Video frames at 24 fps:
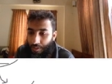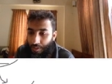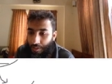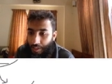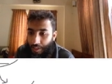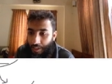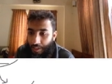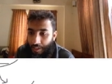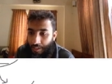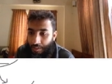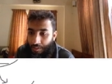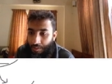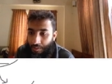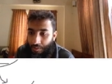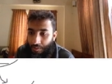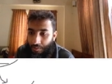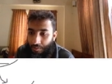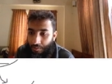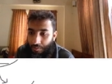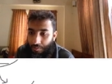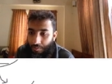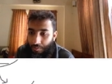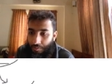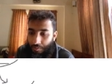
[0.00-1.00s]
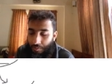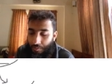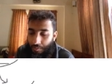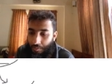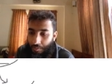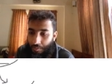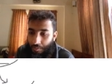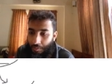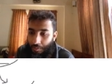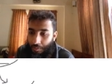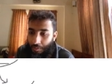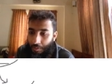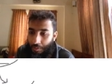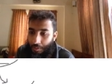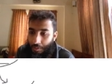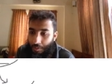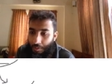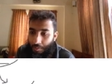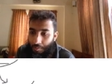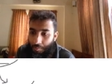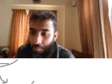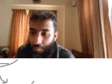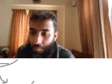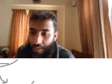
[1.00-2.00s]
and
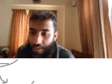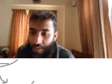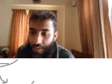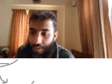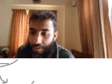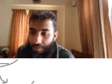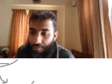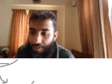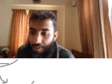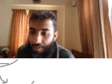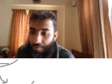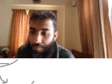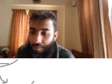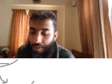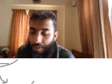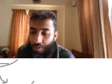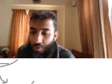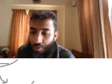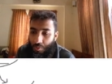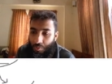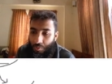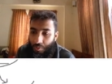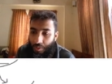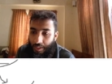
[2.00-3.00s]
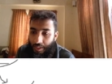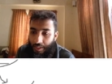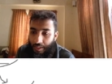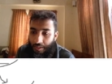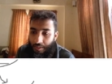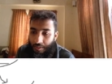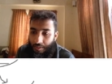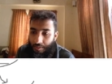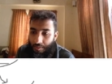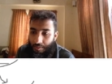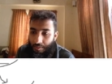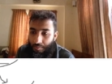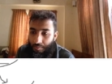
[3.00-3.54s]
minus 5 by 2 and